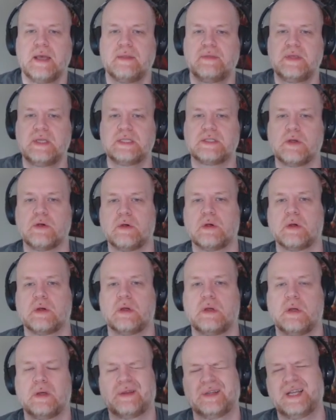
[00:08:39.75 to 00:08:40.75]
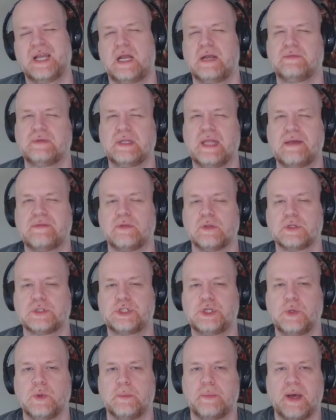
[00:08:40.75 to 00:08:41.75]
These are kind of a level or
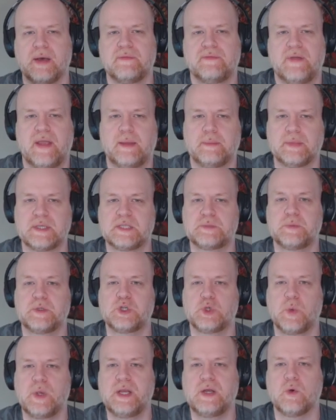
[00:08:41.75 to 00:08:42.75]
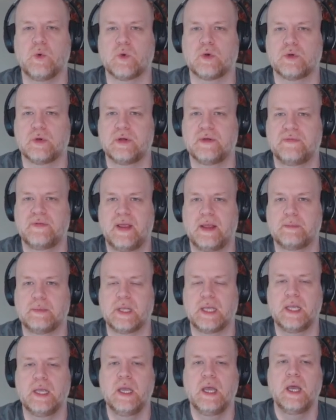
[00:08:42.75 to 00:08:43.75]
2 above families, between order and
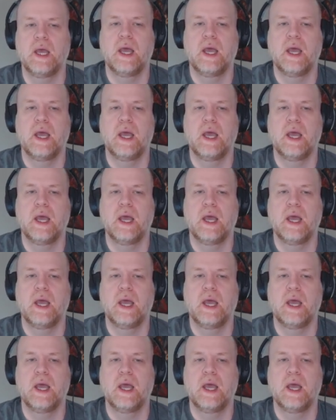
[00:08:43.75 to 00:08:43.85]
family.